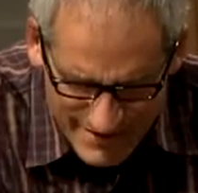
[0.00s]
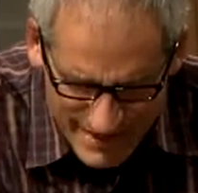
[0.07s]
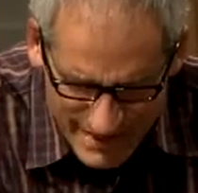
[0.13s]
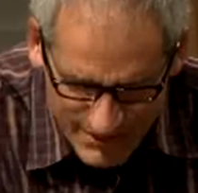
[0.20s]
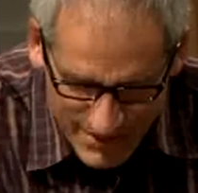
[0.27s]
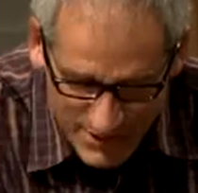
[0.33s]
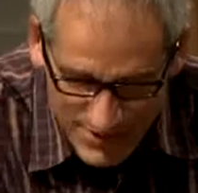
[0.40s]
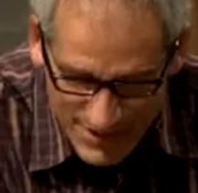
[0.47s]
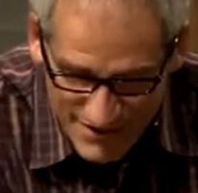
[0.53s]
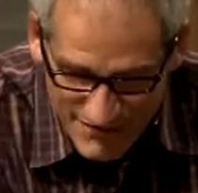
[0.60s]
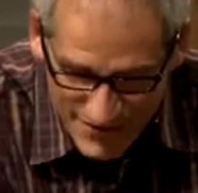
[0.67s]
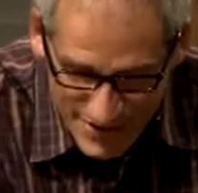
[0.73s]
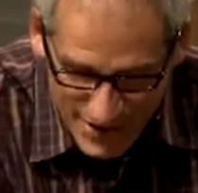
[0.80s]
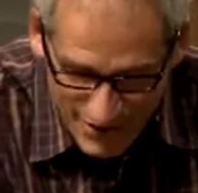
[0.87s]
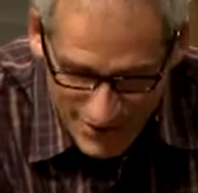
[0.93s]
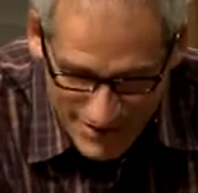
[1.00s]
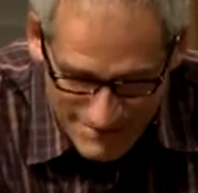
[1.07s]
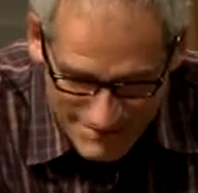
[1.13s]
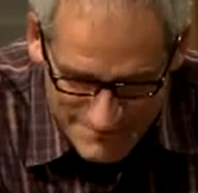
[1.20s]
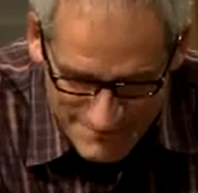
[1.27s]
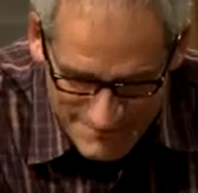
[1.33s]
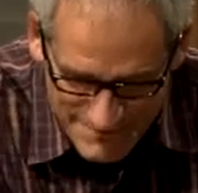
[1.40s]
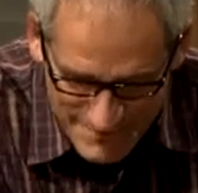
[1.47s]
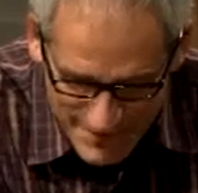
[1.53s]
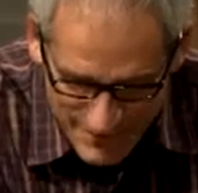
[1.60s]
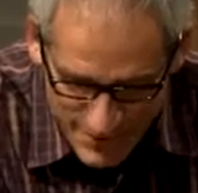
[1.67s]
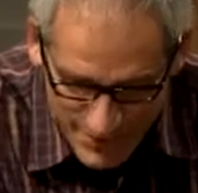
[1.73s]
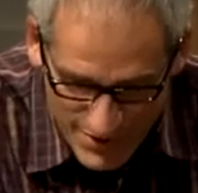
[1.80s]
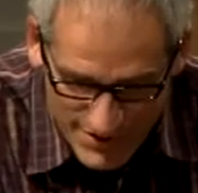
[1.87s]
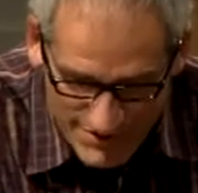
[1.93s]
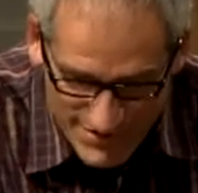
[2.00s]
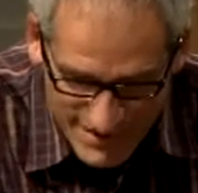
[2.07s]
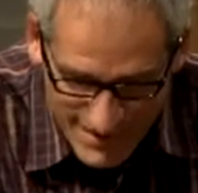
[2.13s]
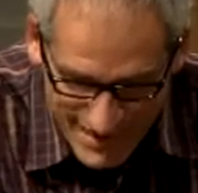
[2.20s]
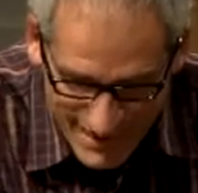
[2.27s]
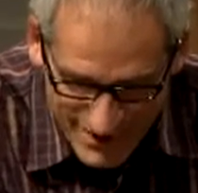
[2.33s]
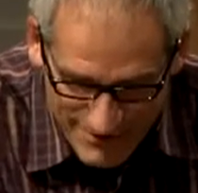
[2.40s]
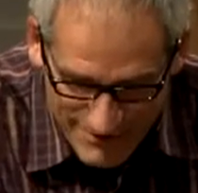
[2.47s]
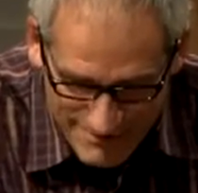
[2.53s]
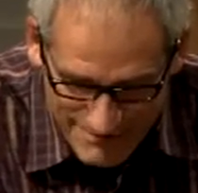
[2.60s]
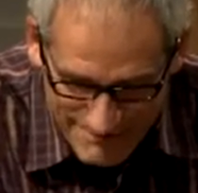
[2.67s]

And we wouldn't even know it. We wouldn't even care.